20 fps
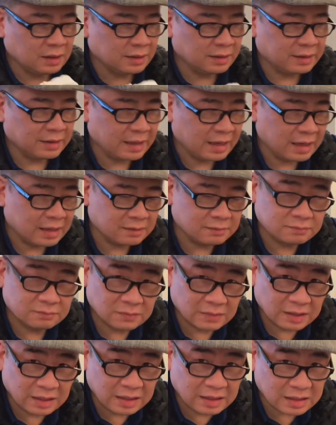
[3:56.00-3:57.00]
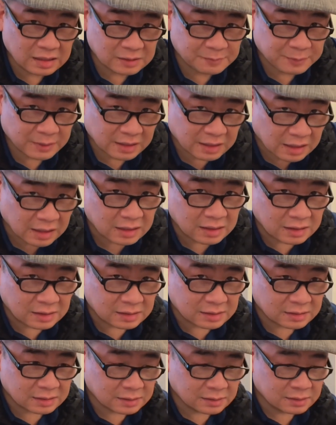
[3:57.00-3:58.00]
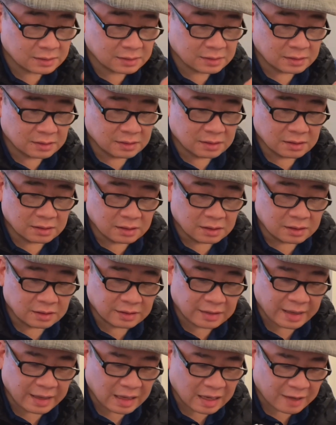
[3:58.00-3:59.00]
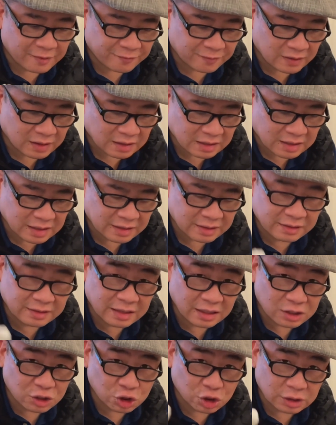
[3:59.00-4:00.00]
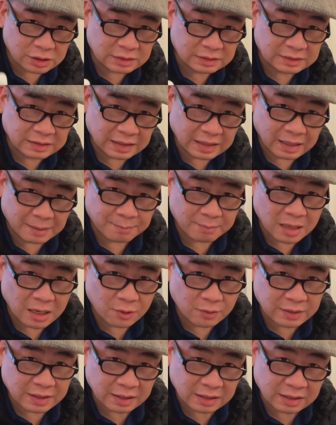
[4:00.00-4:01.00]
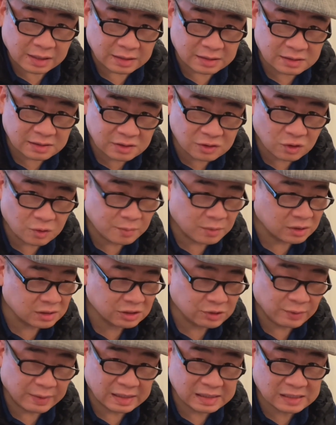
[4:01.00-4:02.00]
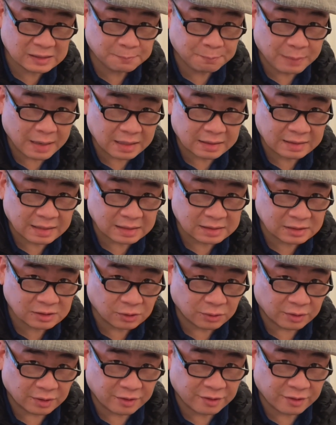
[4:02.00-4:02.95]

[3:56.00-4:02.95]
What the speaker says: that it is because they have conditioned the American consumers to expect that sort of